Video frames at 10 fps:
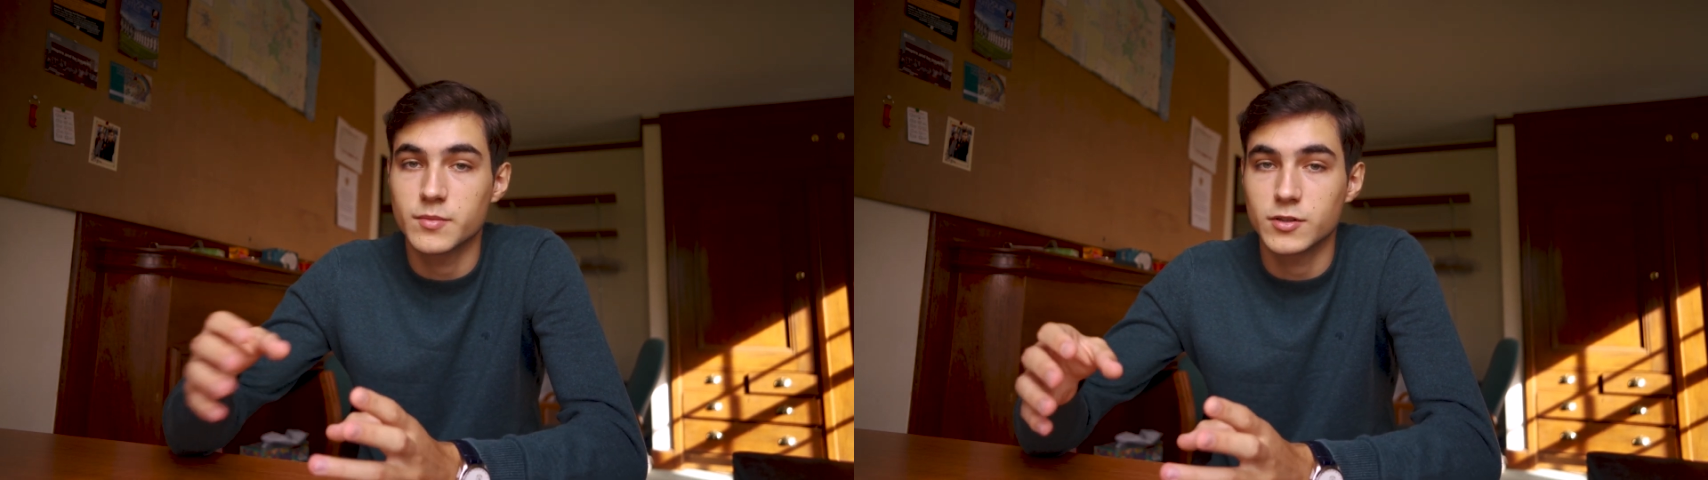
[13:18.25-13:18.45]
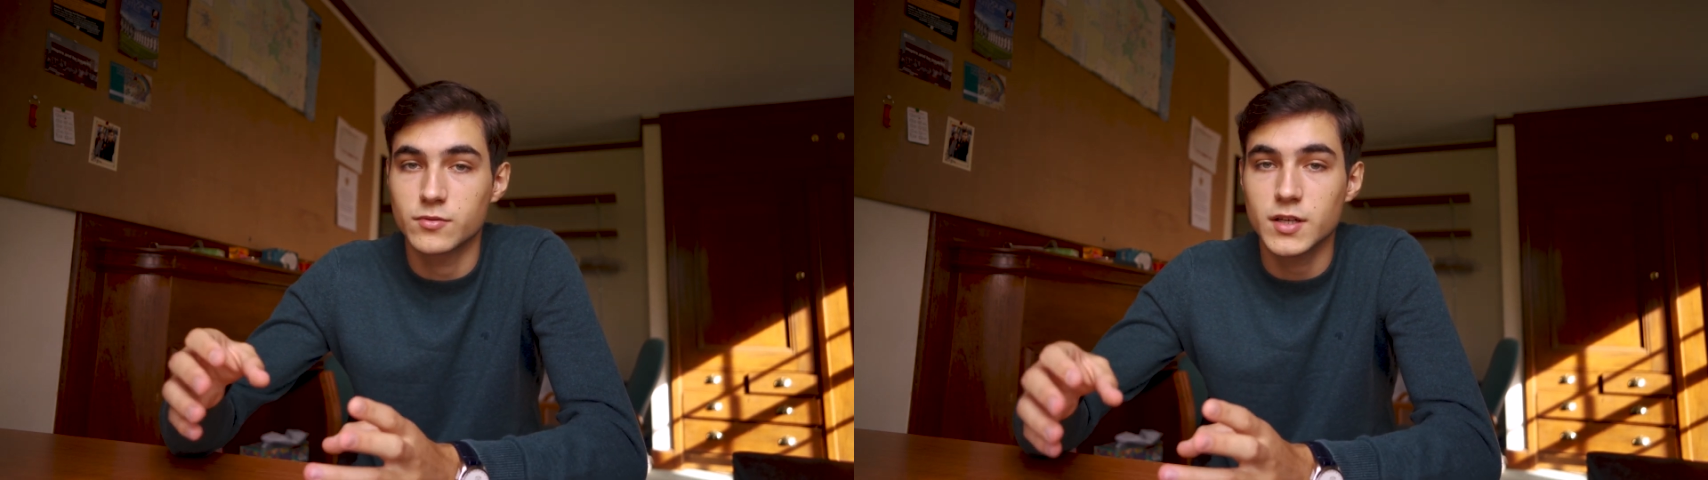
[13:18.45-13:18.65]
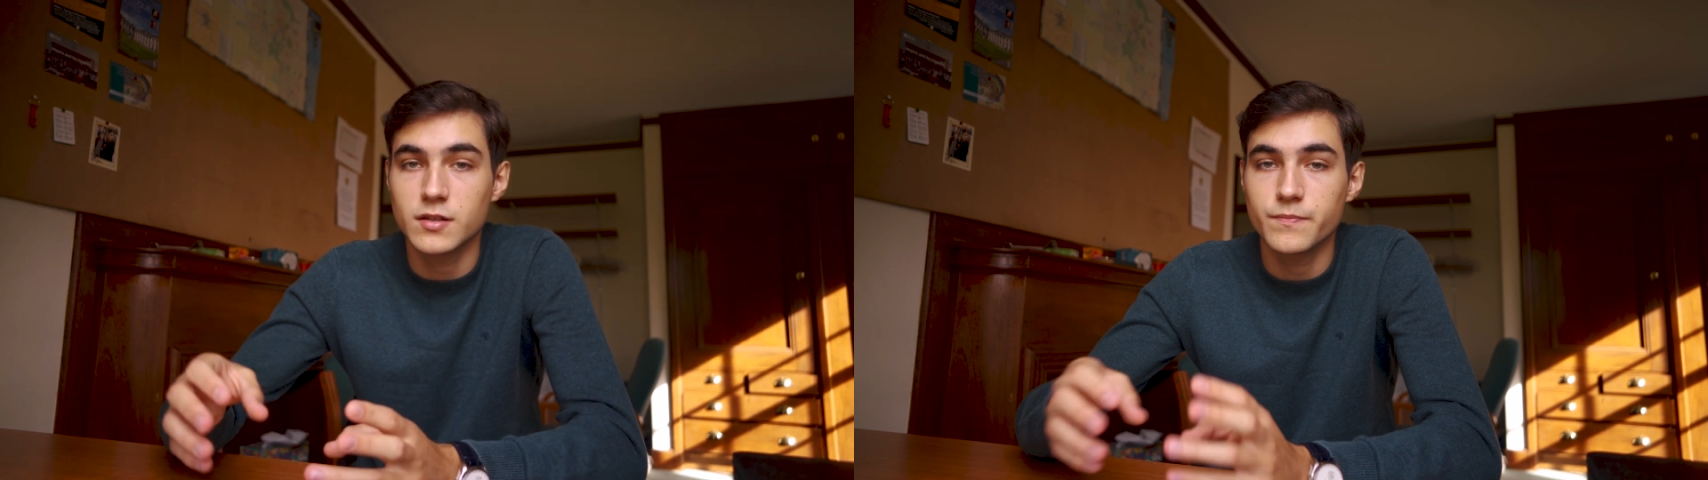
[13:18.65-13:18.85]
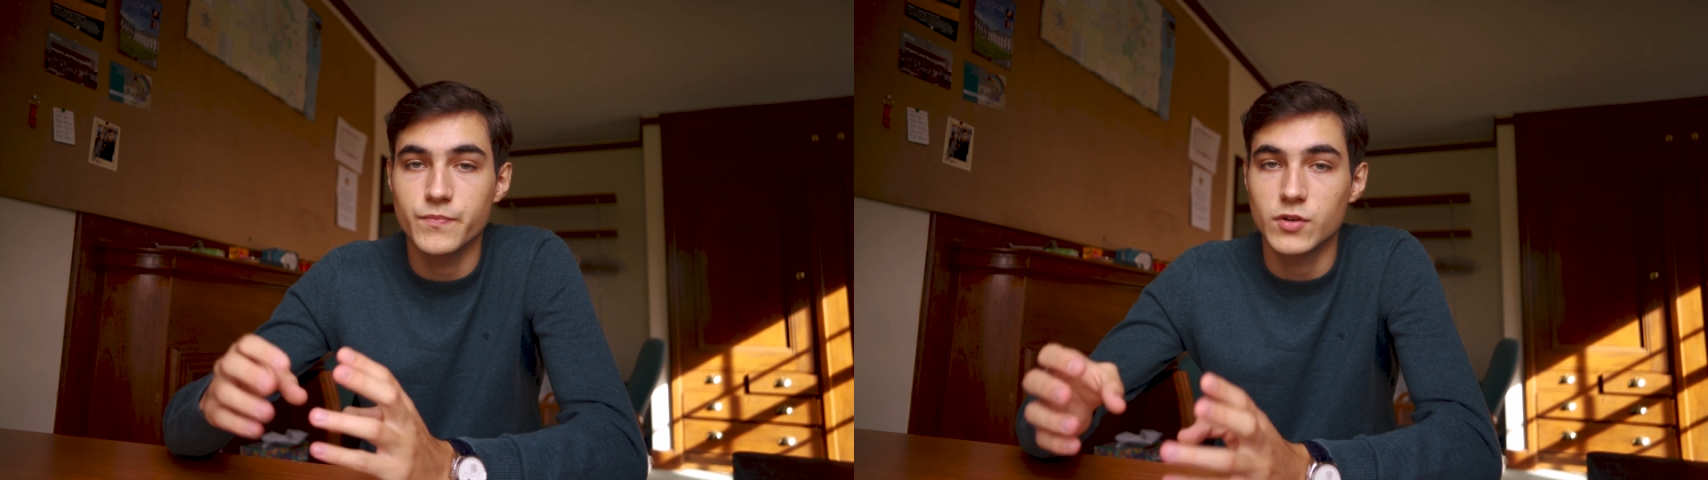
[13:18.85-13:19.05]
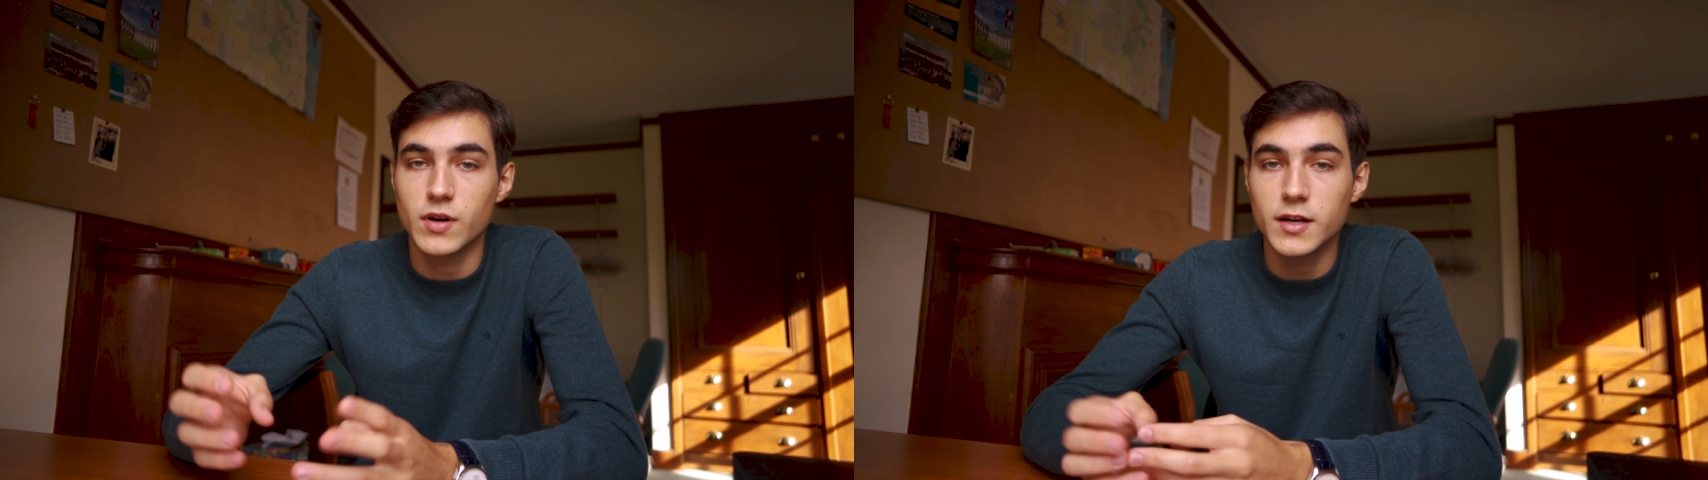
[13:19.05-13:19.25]
between,
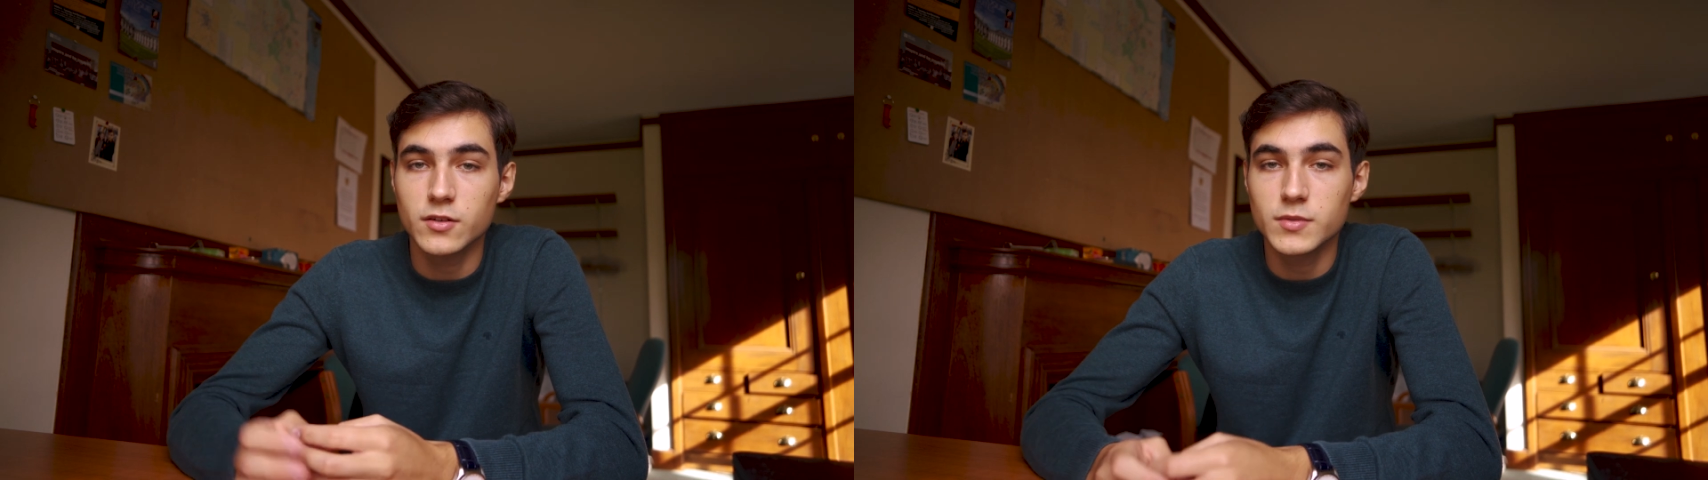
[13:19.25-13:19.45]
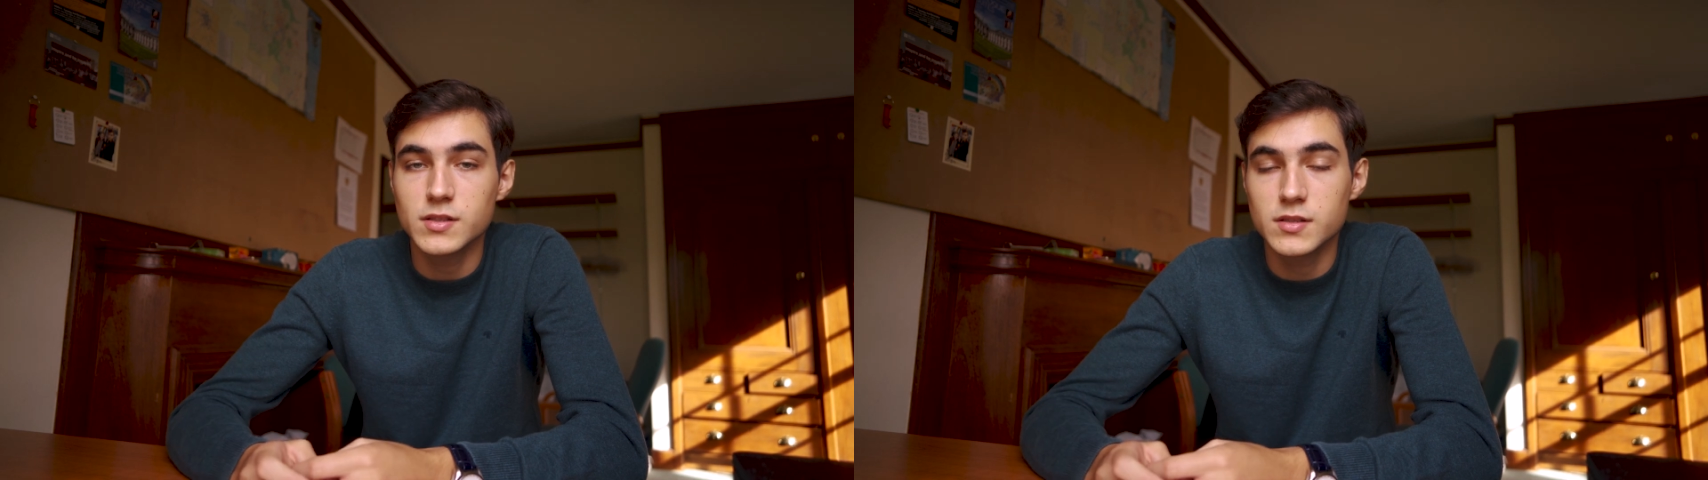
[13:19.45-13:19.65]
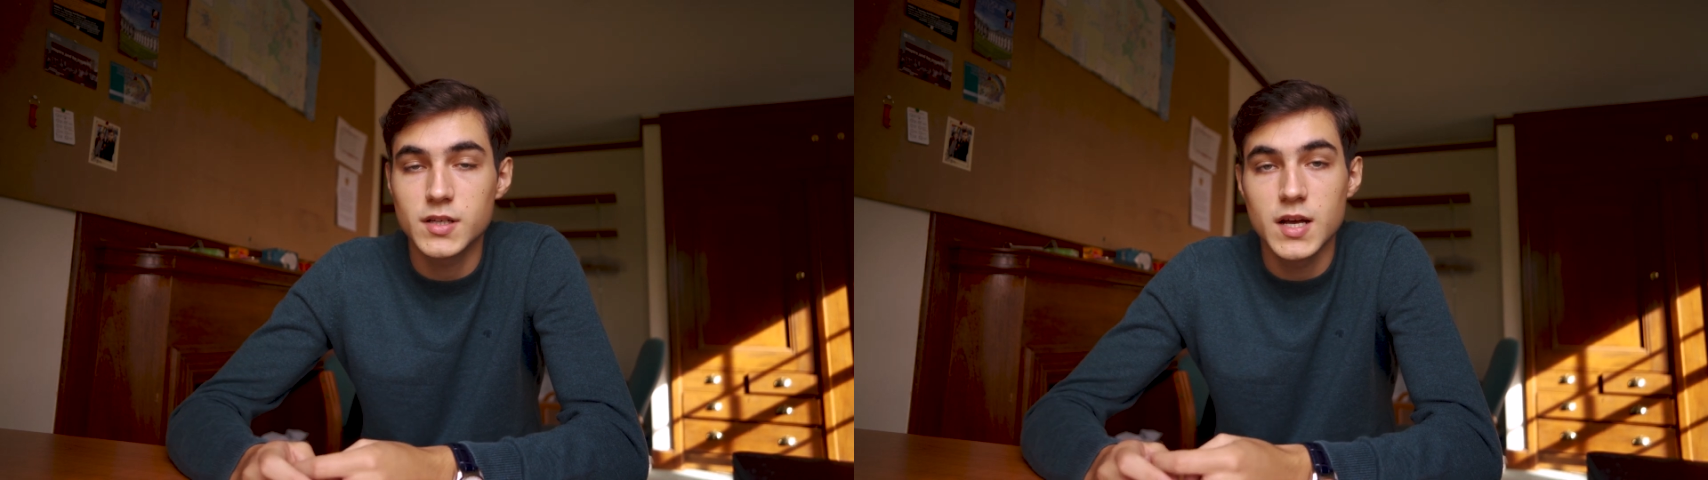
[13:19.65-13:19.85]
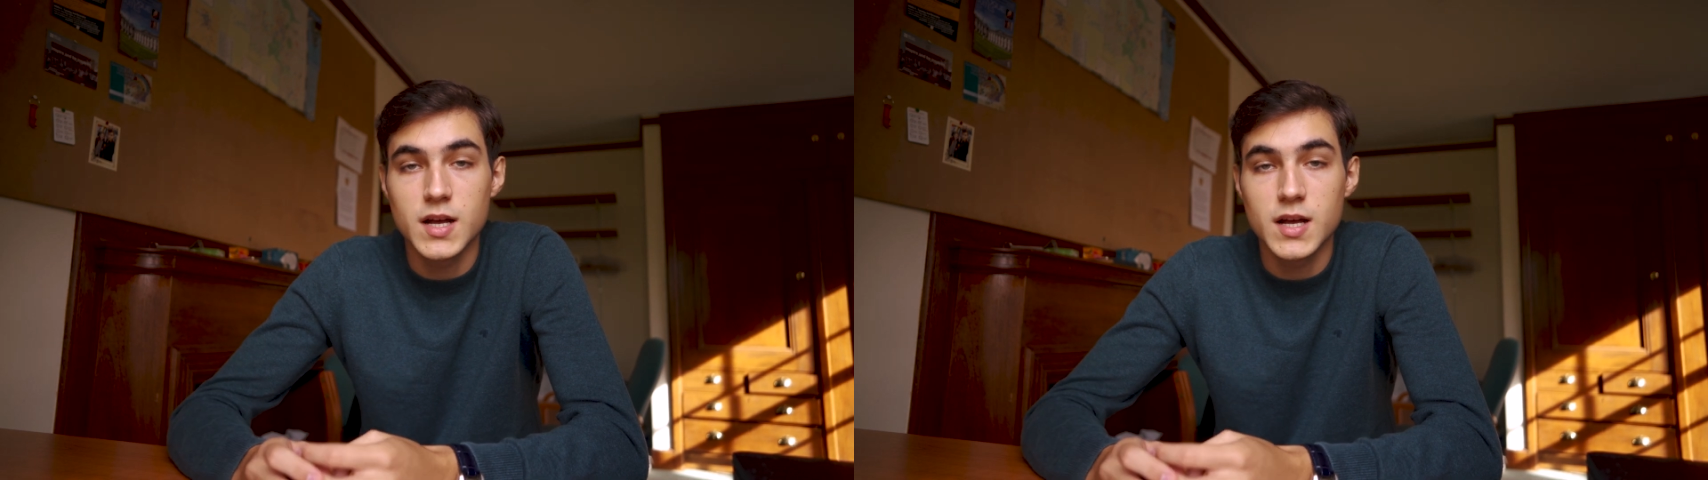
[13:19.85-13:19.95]
your arguments,